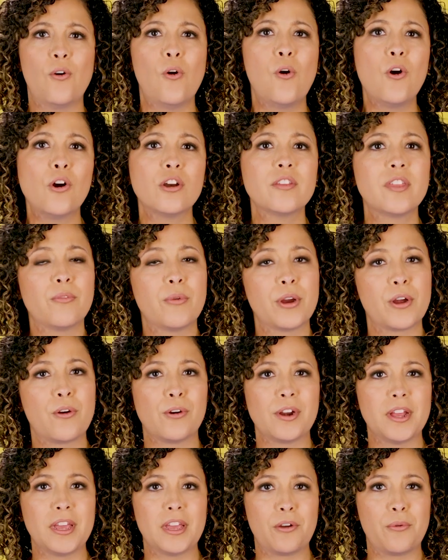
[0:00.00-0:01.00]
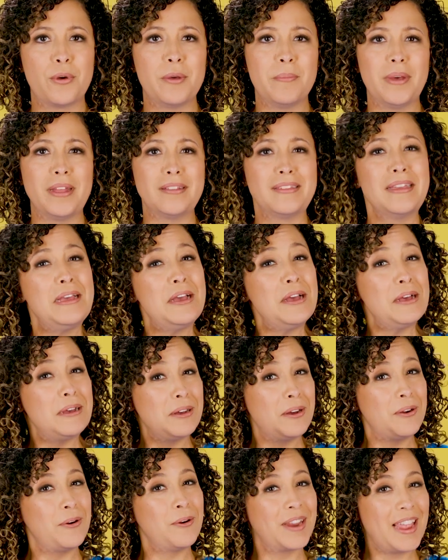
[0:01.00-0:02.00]
or their recording equipment.
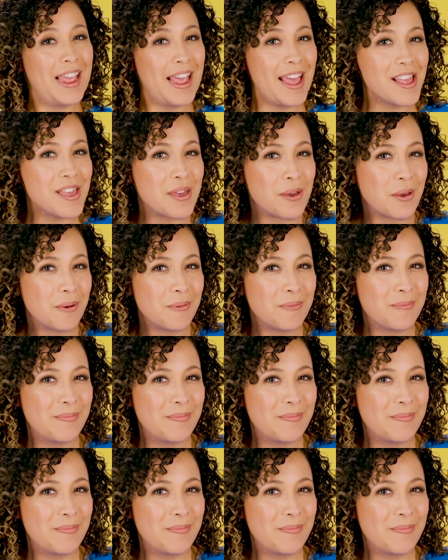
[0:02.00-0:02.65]
Or can you?